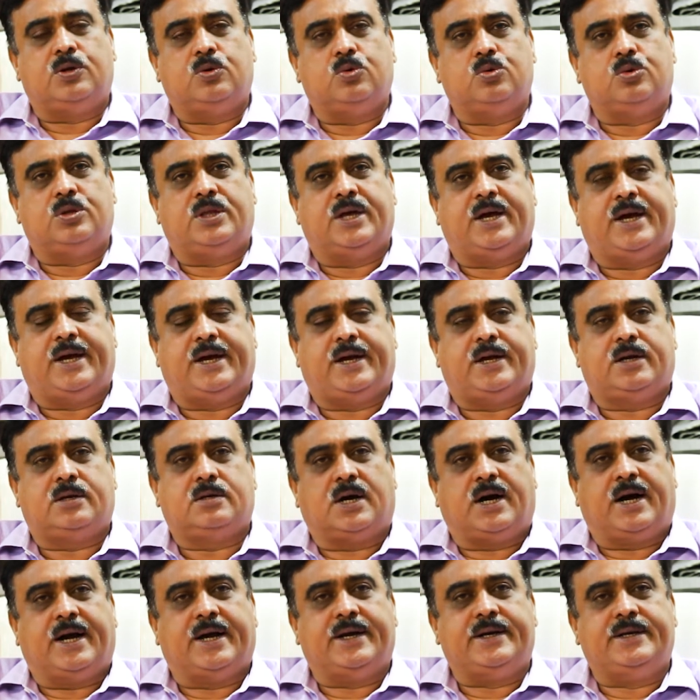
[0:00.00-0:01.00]
do
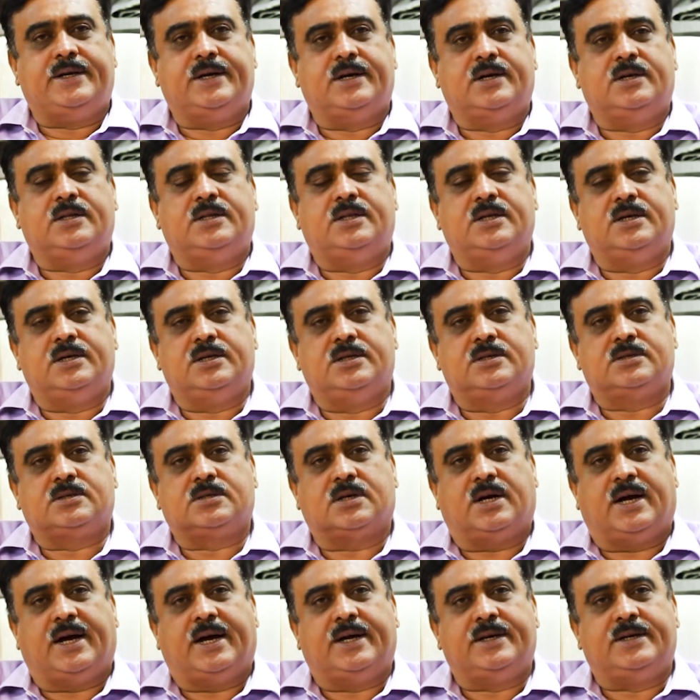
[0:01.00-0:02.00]
that, I did this,
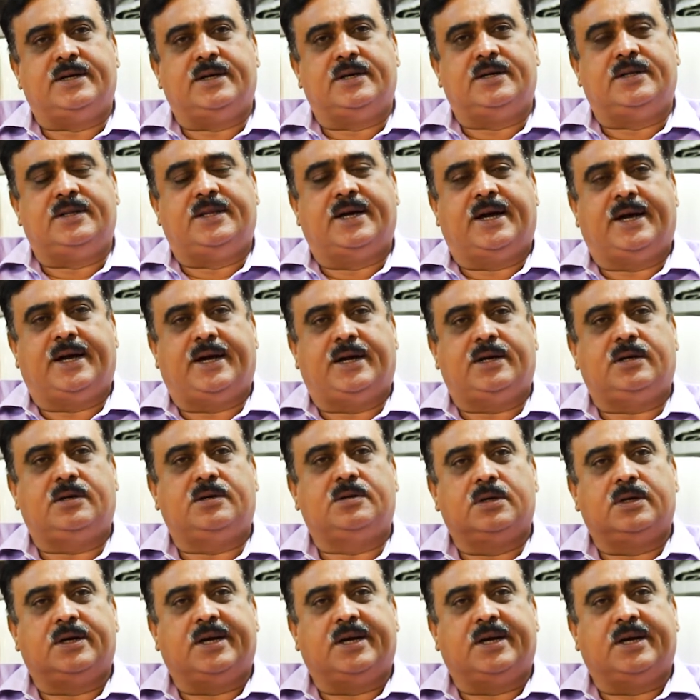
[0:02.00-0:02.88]
I did that.